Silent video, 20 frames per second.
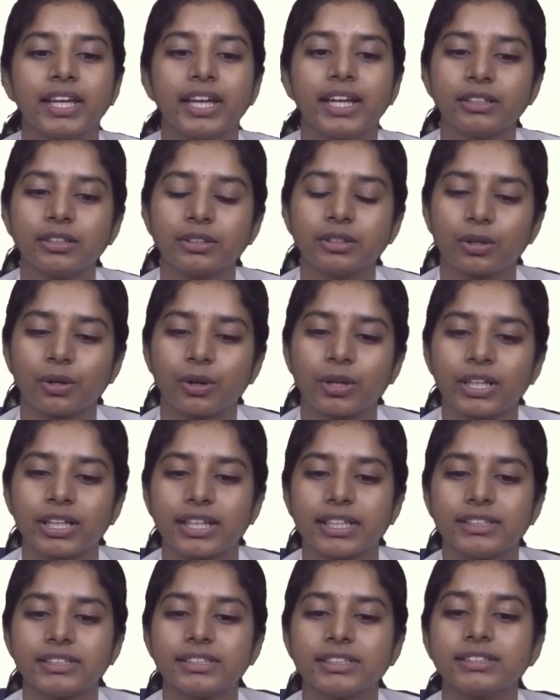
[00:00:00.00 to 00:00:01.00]
In
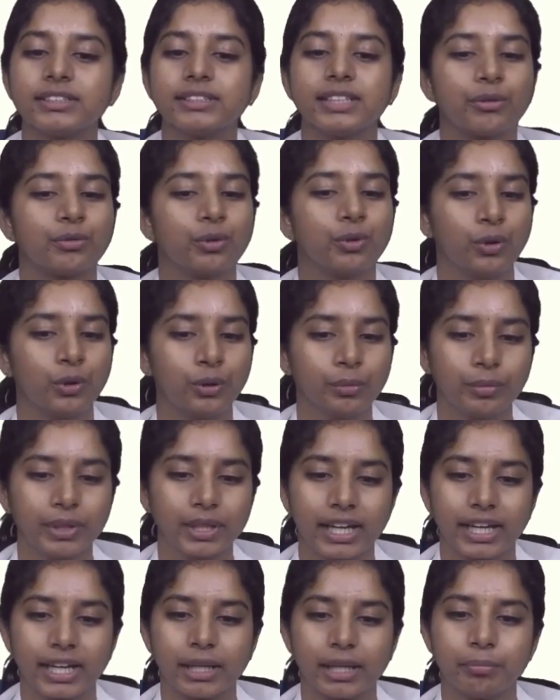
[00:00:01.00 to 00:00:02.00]
chronic cases there won't
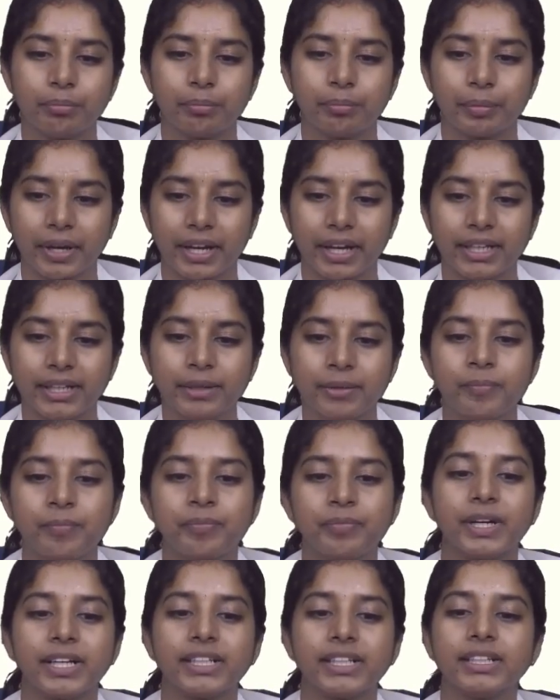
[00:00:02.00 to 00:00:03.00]
be any pain,
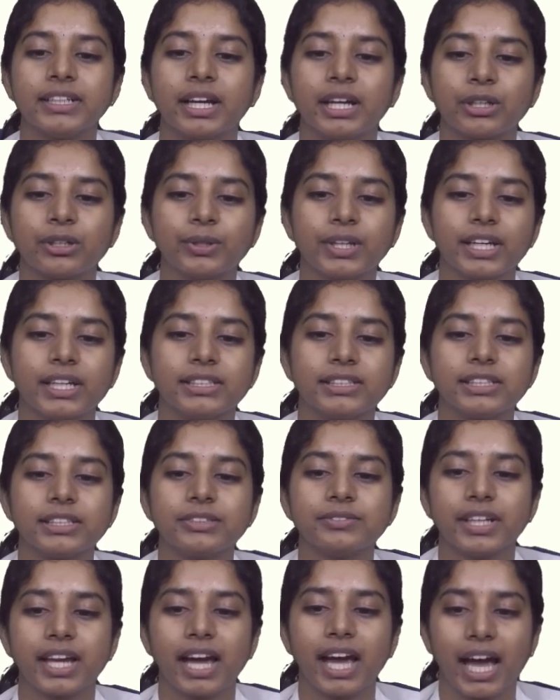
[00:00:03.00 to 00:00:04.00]
but in acute
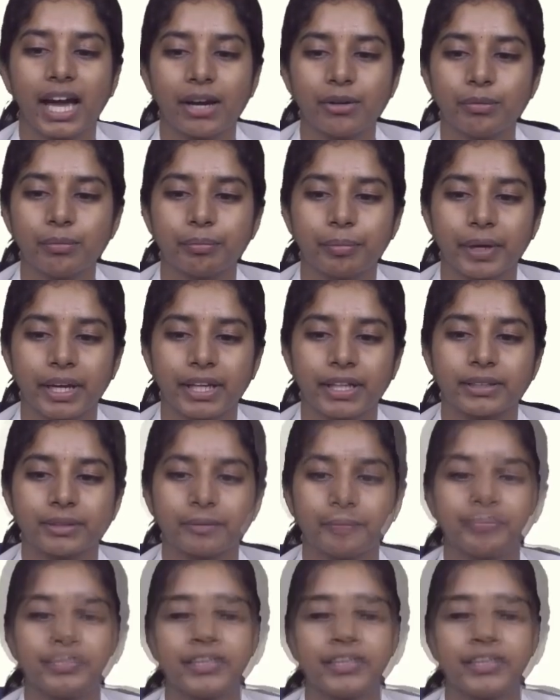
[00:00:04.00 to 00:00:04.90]
cases we have pain.